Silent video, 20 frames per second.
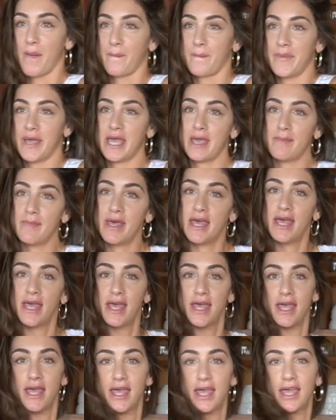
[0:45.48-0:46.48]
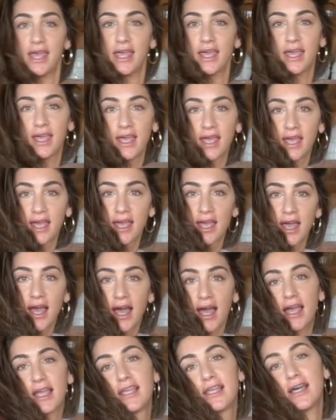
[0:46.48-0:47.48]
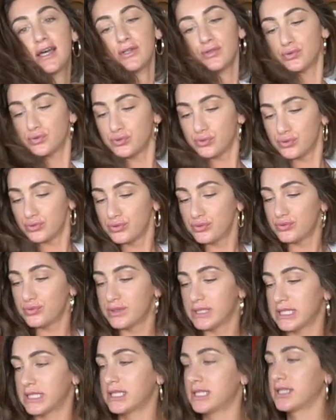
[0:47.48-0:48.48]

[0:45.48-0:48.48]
Baby? How y'all doing?